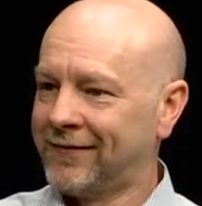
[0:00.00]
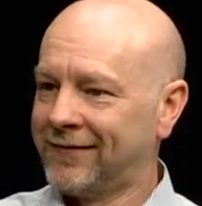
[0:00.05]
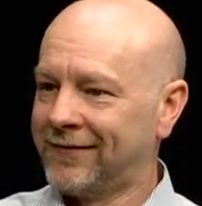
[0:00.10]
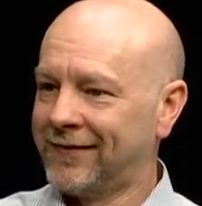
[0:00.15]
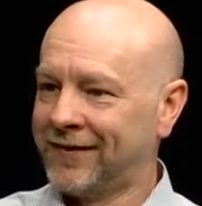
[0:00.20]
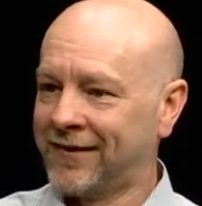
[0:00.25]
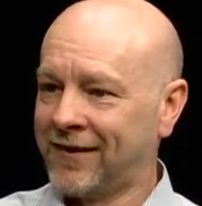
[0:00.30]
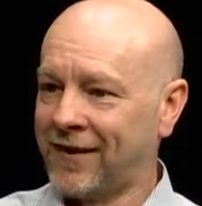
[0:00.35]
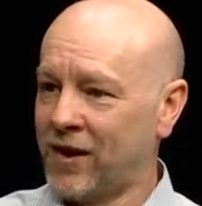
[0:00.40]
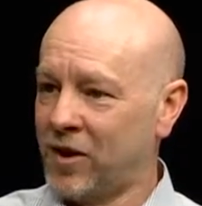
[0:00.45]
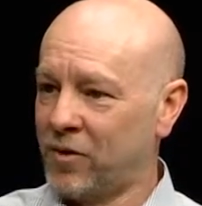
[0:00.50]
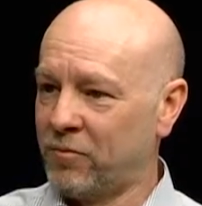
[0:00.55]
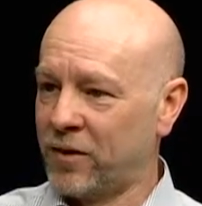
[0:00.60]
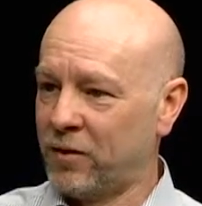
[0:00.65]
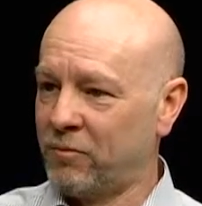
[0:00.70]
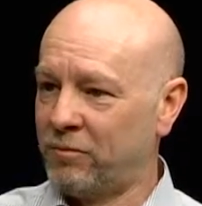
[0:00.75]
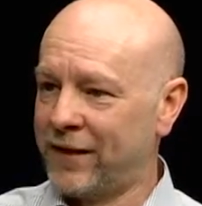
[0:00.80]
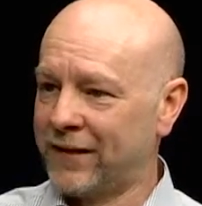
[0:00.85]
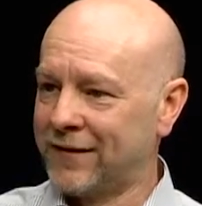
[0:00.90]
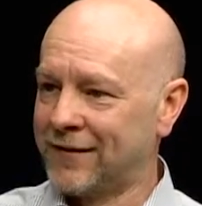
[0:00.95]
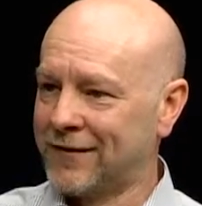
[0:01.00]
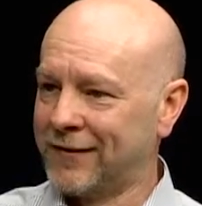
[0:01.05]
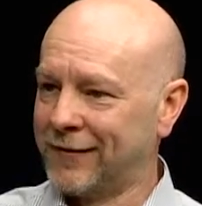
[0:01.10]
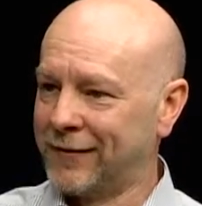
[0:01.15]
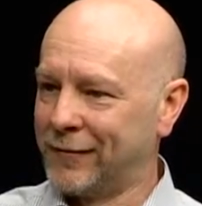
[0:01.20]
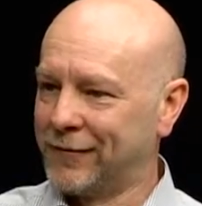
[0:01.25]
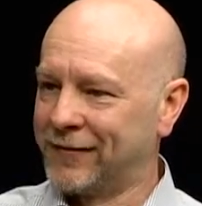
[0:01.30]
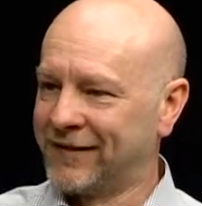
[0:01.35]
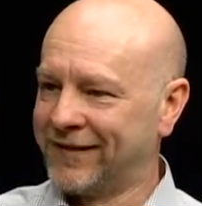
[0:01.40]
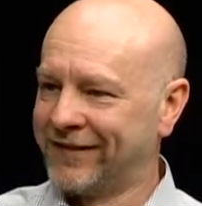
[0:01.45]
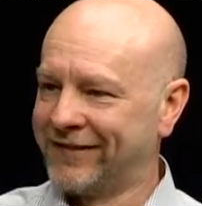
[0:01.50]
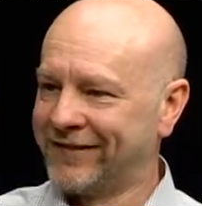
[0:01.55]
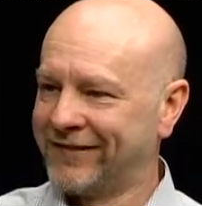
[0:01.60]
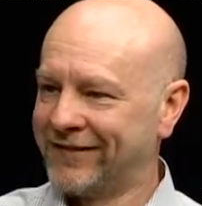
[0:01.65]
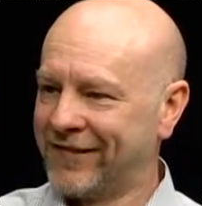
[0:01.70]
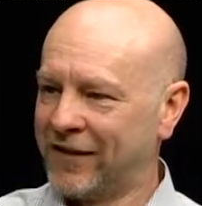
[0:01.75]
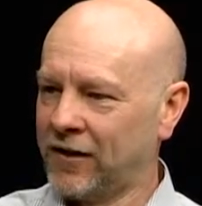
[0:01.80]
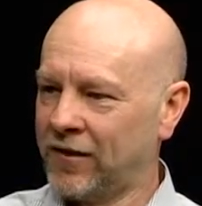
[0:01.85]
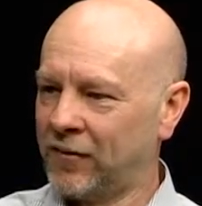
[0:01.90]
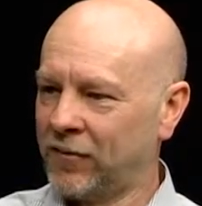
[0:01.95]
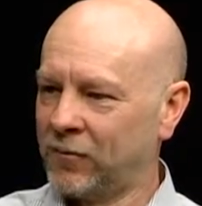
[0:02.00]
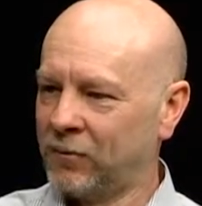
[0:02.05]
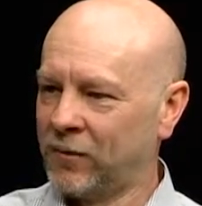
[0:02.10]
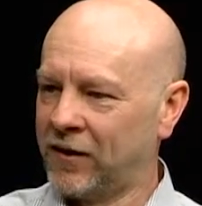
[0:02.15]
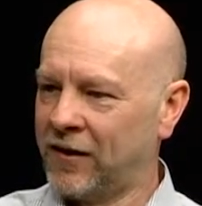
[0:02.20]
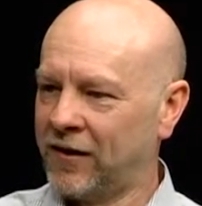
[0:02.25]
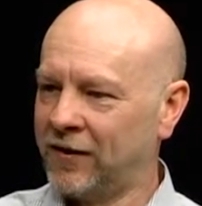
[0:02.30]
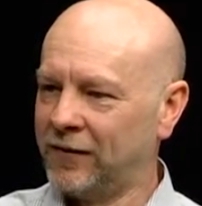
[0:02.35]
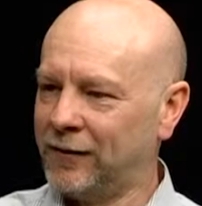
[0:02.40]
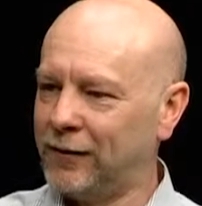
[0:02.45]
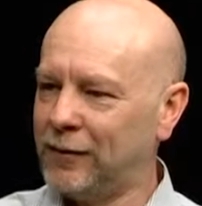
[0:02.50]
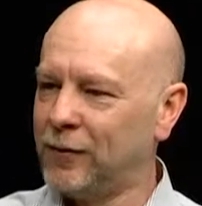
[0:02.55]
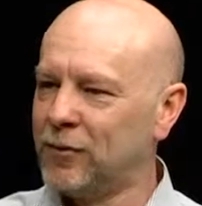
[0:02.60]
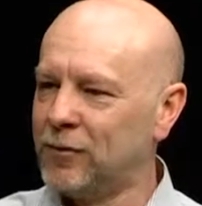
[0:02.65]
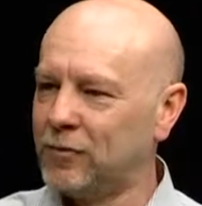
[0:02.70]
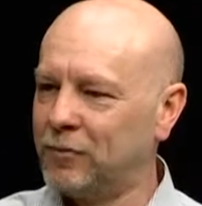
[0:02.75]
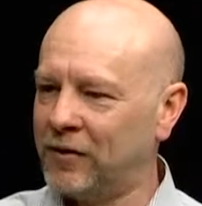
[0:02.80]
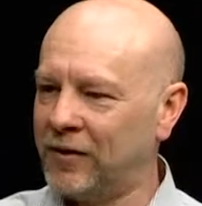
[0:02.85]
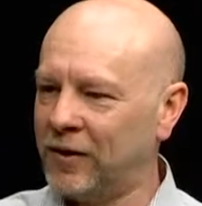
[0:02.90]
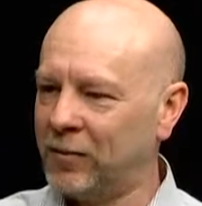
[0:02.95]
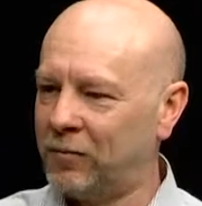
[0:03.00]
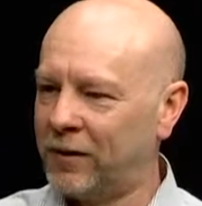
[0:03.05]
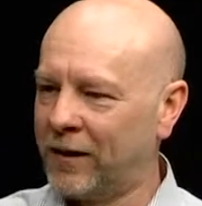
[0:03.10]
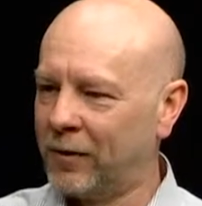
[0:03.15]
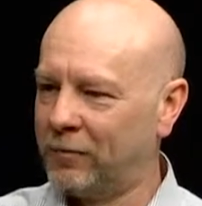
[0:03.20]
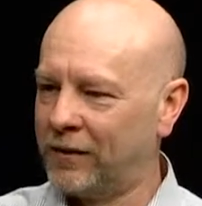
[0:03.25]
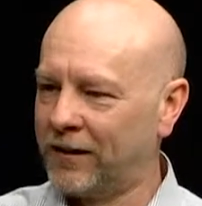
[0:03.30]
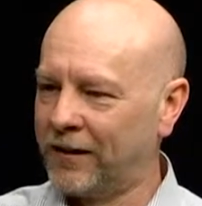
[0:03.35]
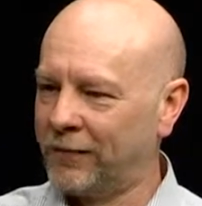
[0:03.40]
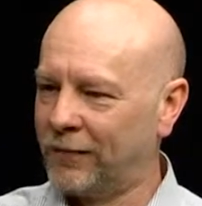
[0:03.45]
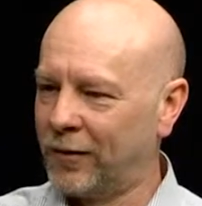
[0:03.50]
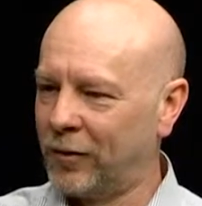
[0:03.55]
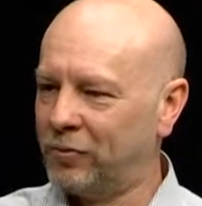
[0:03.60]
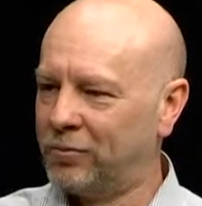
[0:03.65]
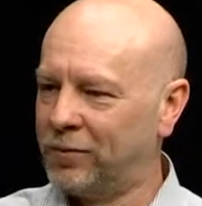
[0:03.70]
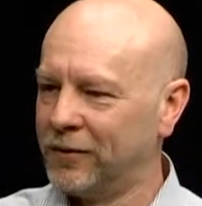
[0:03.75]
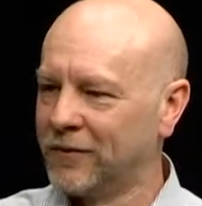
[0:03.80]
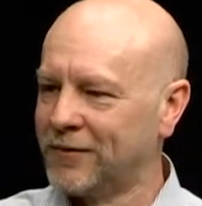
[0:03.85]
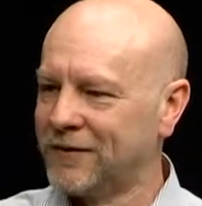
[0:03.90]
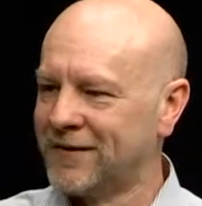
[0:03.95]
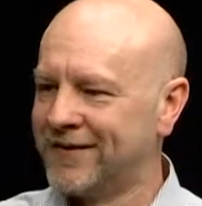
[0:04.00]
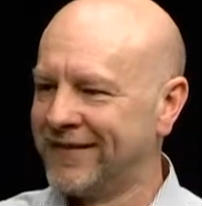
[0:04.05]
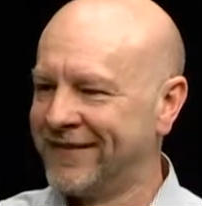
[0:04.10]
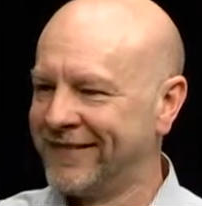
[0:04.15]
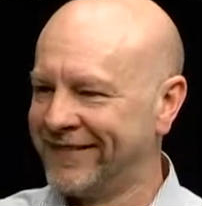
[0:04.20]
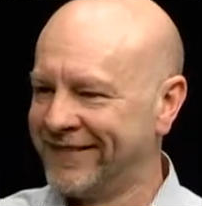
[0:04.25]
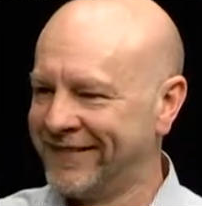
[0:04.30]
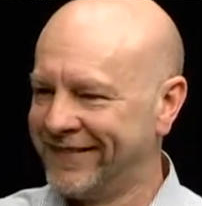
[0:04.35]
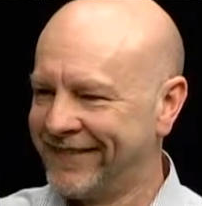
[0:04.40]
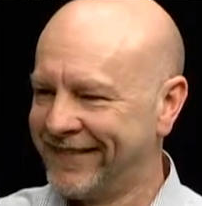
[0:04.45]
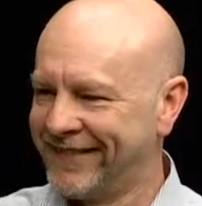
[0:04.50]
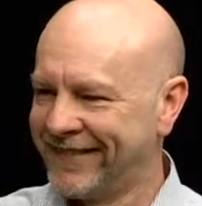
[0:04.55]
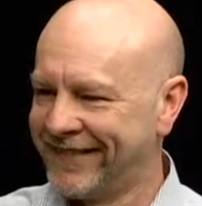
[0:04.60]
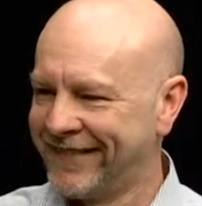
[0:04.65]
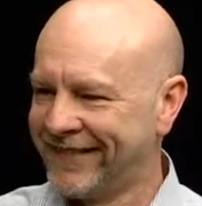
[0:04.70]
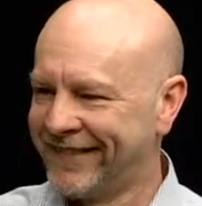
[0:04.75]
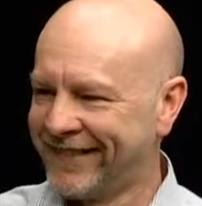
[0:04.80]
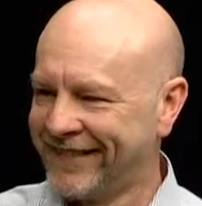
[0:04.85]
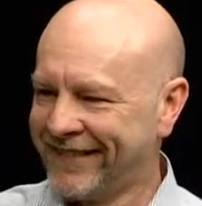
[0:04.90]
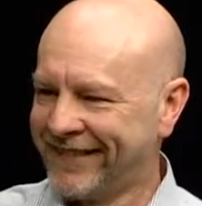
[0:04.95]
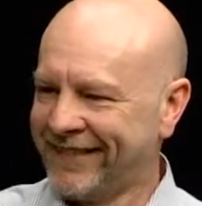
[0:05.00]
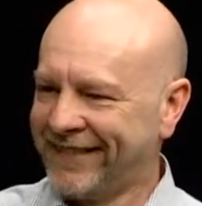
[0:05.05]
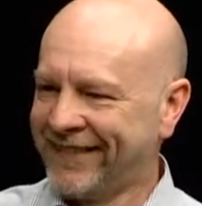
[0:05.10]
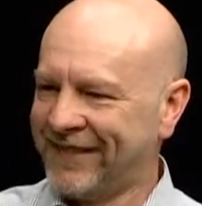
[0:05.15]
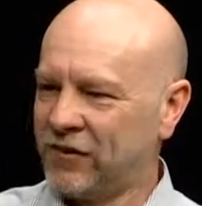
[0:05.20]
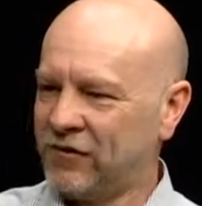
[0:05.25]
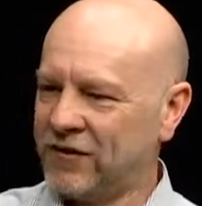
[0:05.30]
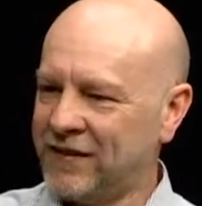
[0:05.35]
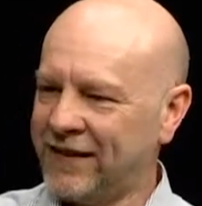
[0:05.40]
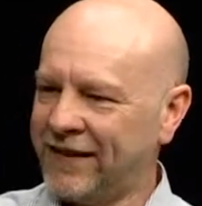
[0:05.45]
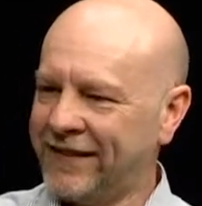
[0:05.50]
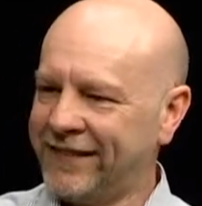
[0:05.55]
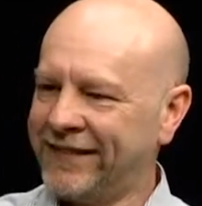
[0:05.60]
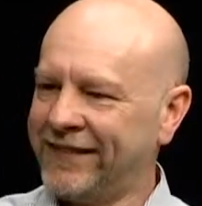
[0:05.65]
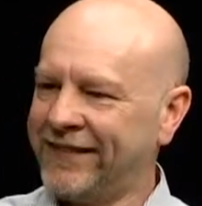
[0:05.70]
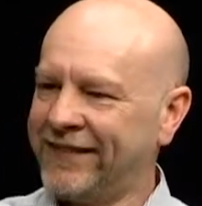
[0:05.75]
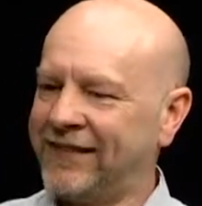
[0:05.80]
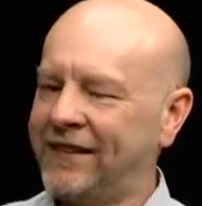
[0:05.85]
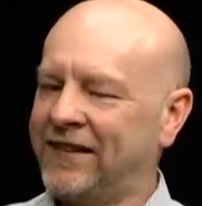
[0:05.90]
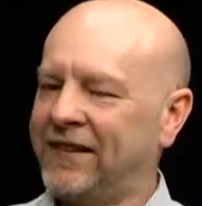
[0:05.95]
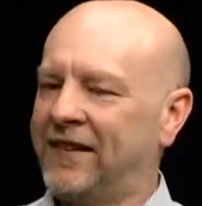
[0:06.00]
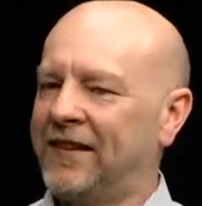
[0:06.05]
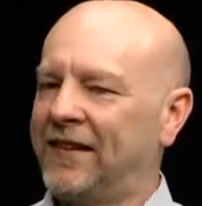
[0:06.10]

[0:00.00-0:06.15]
It can't be a bad solution. We can't, we can't lose money by being robust and uh, resilient.